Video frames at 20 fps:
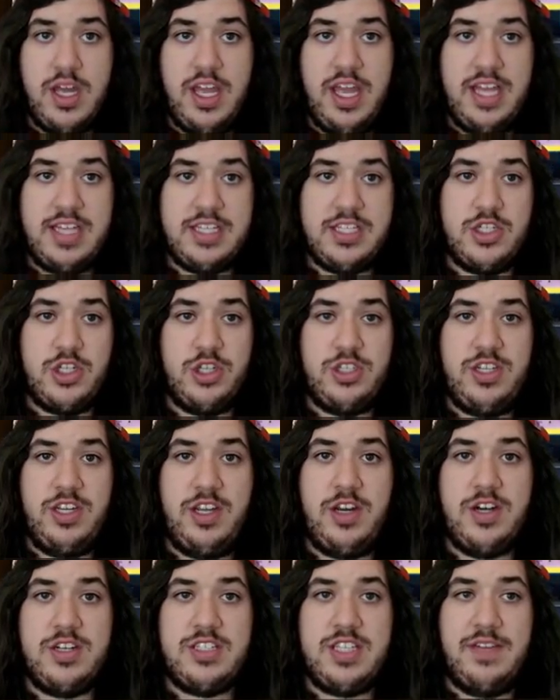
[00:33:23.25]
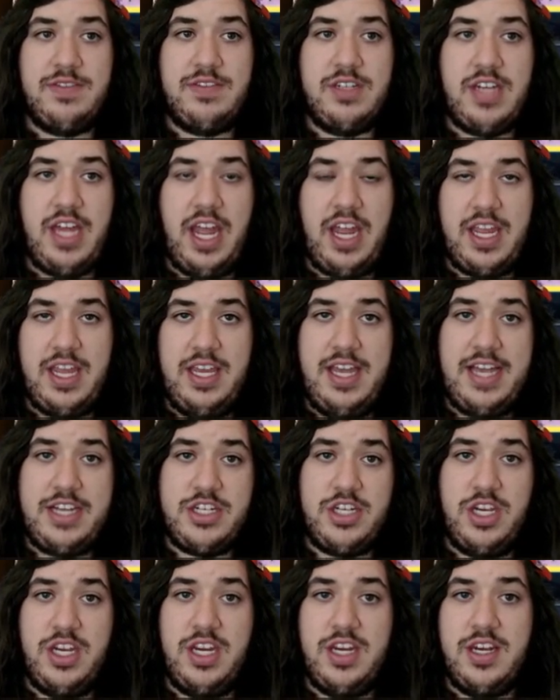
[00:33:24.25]
He has 13 cards left in deck. He
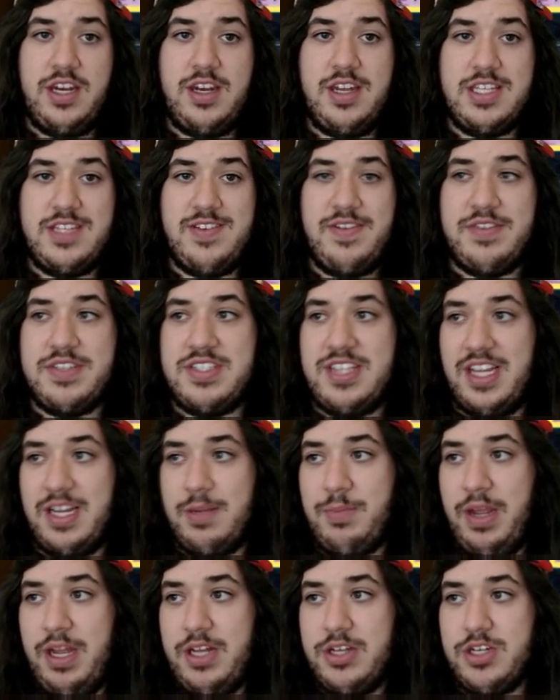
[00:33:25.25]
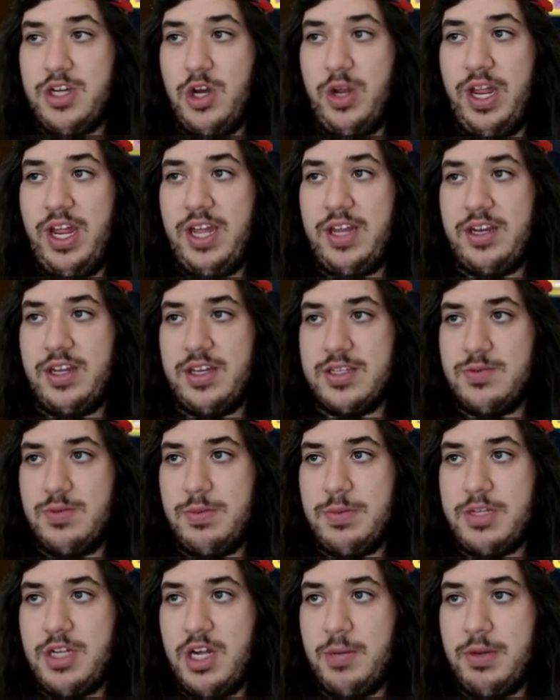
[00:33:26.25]
actually doesn't have a second page. Oh yeah, he does. What
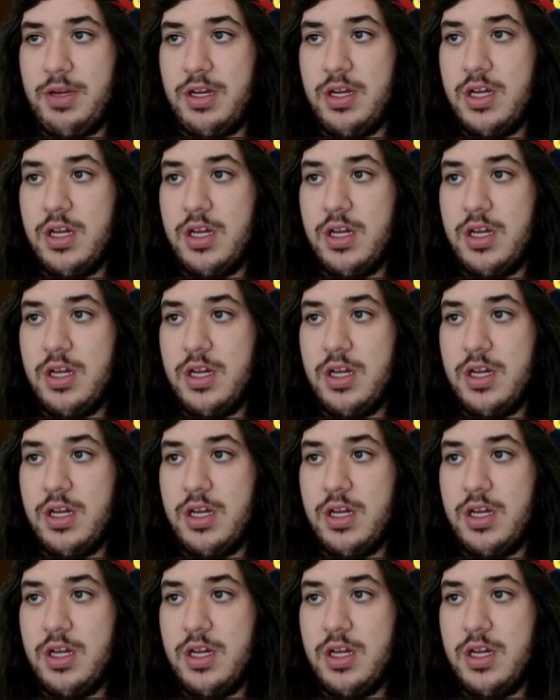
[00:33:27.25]
am I talking